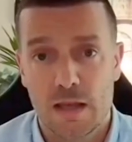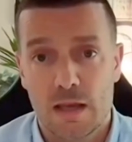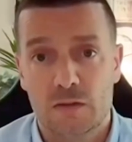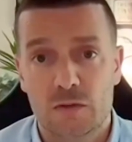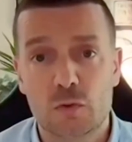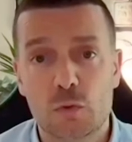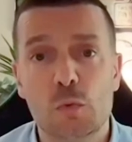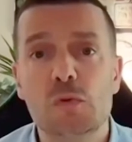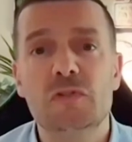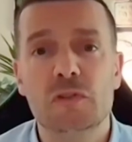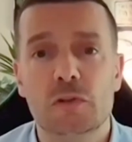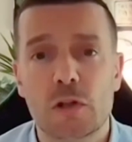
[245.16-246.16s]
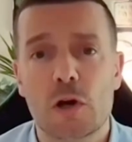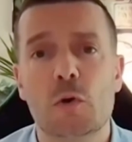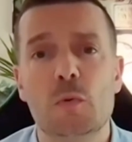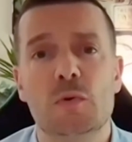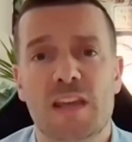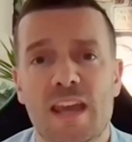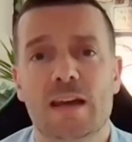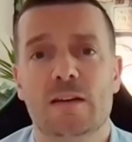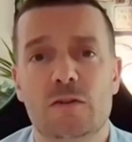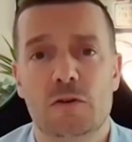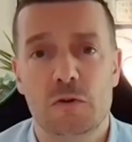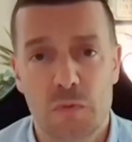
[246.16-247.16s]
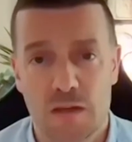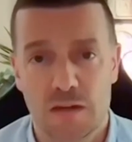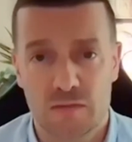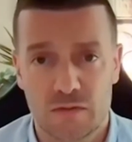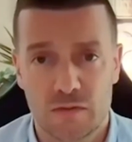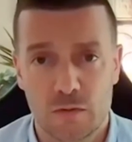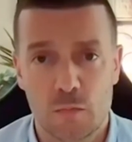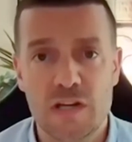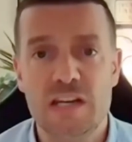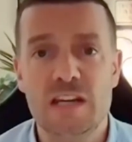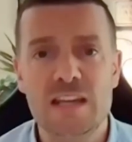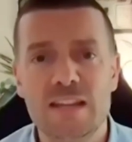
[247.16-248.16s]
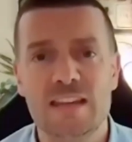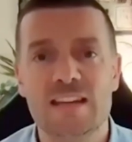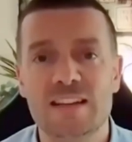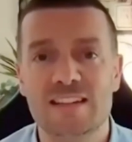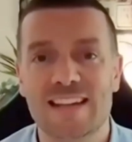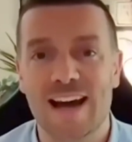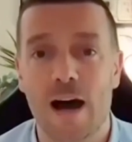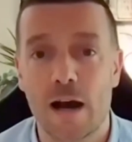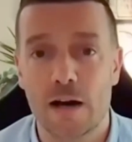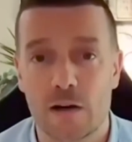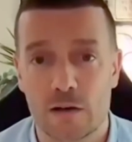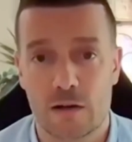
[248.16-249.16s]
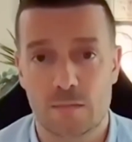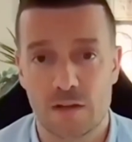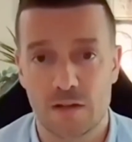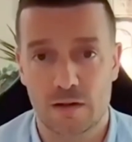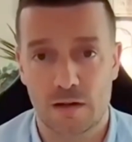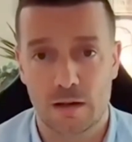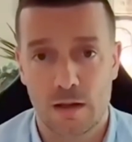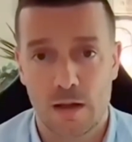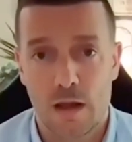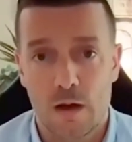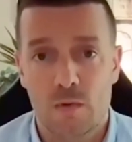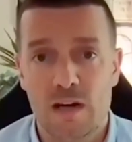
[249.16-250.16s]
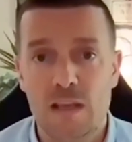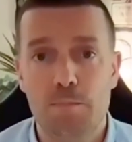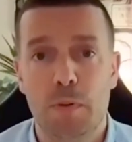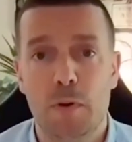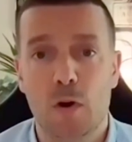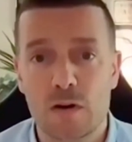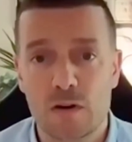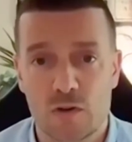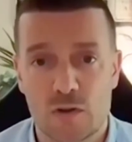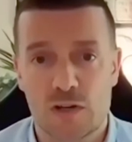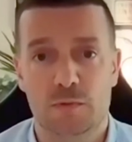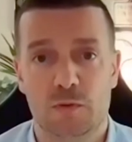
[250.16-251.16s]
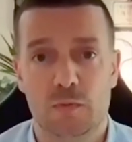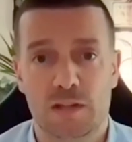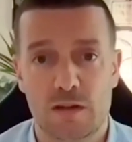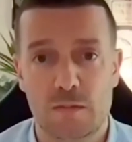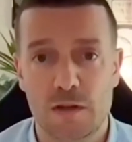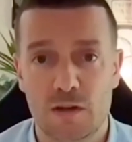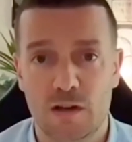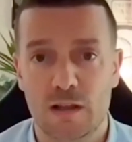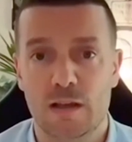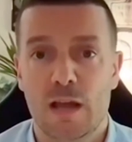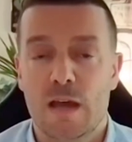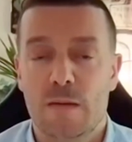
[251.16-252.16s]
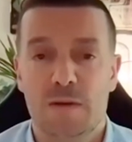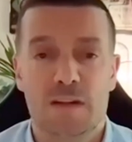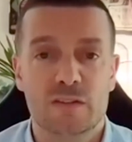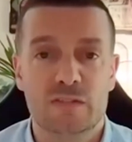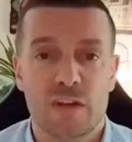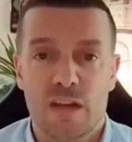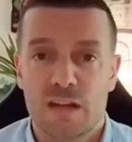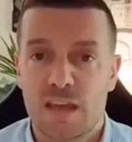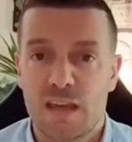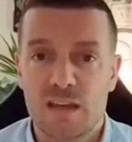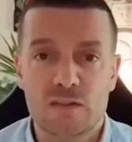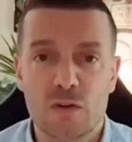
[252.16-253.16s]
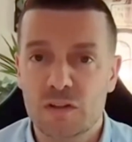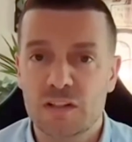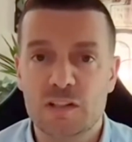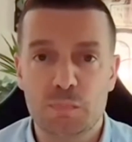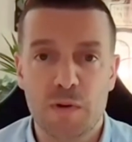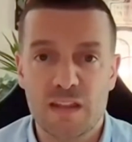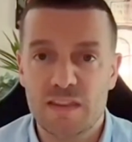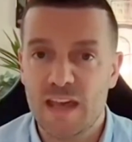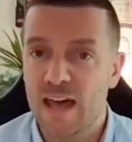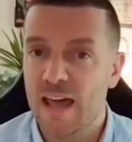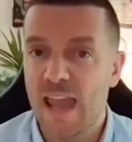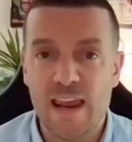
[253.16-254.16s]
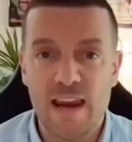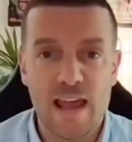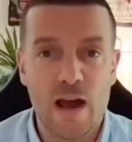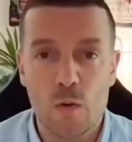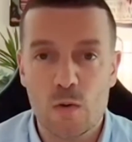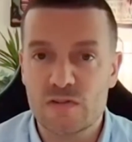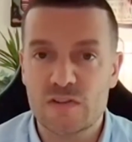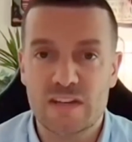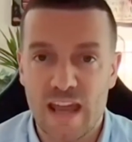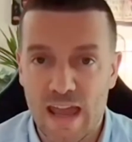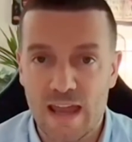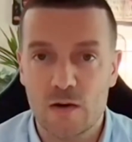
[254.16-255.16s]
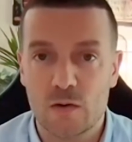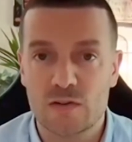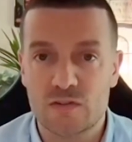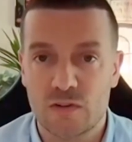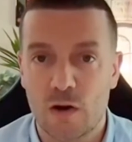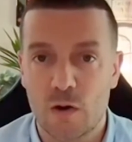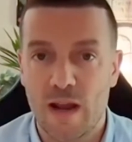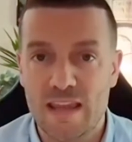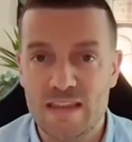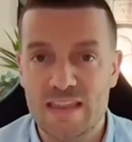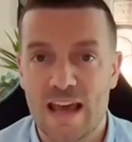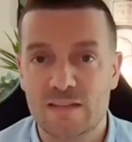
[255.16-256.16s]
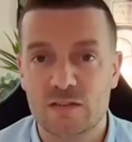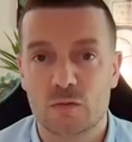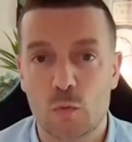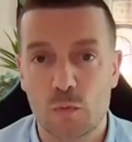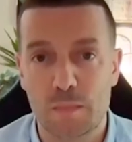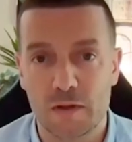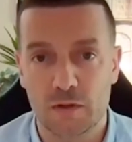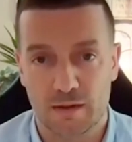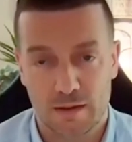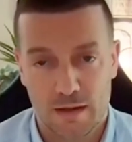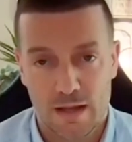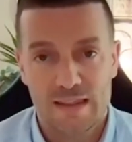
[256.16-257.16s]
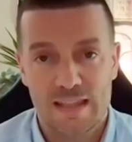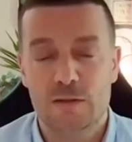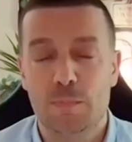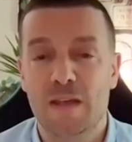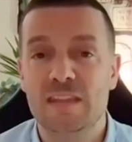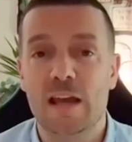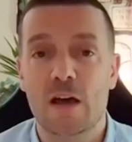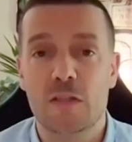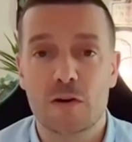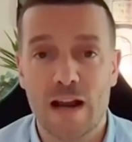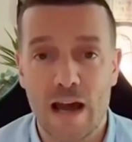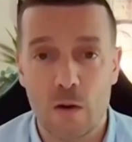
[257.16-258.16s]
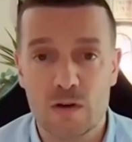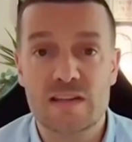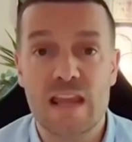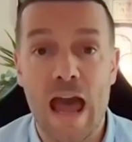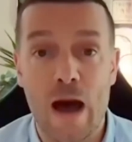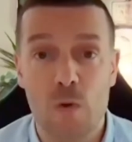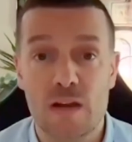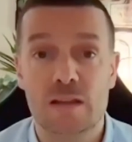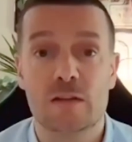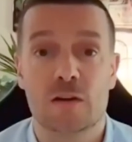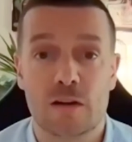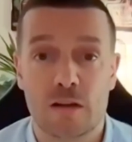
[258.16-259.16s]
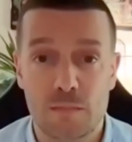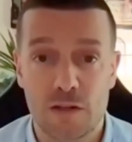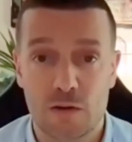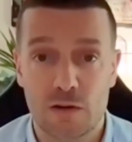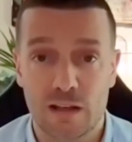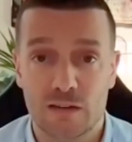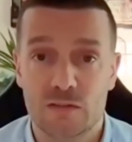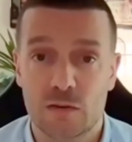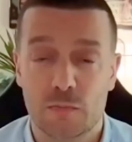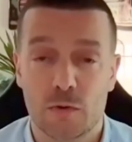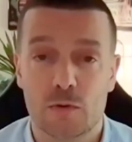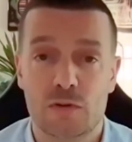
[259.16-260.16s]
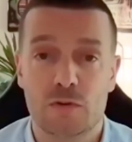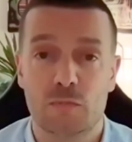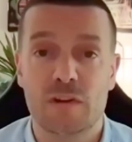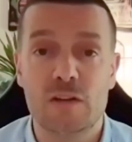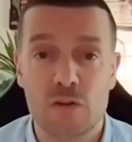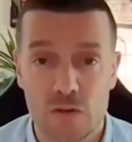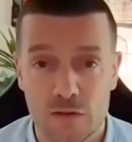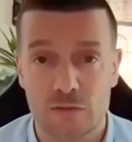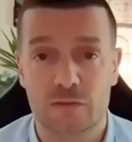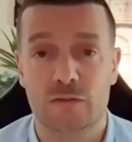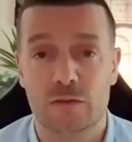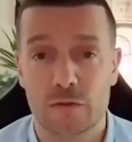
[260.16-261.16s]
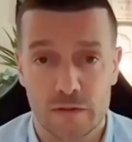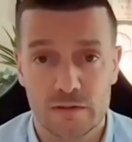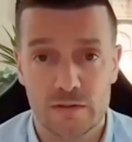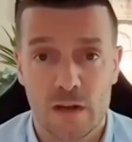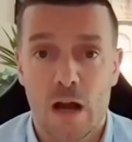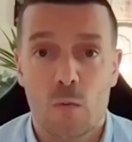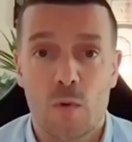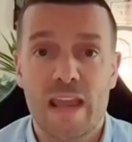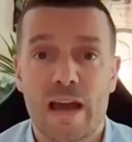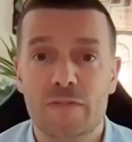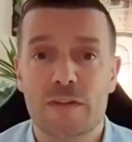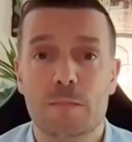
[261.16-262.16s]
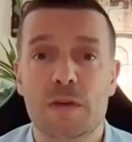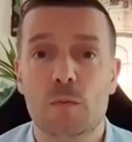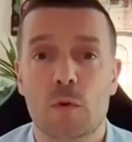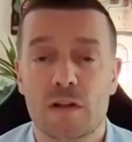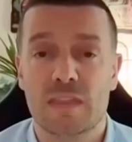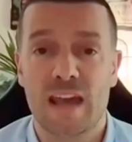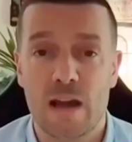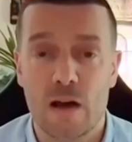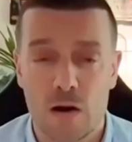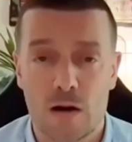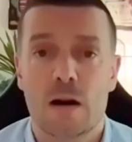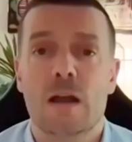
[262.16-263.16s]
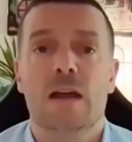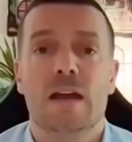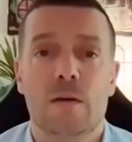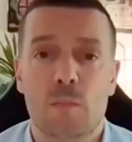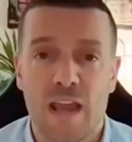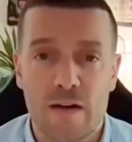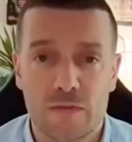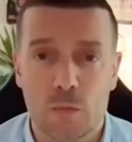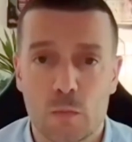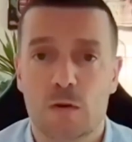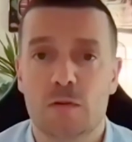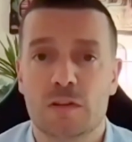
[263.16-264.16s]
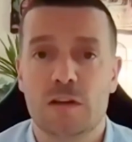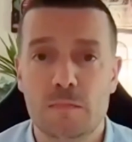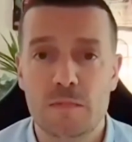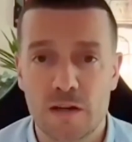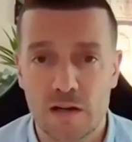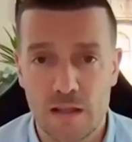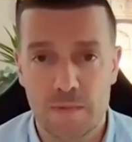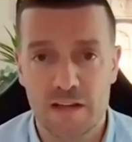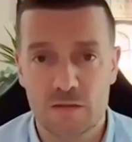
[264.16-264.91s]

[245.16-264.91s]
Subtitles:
Schools alone can't do this. We need the entire community. We need partnerships with the community because kids only spend that 8 hours a day or so in that school building. They spend the other hours out in their community. And so for to reach those students, we have to be where they are, and we have to work with community-based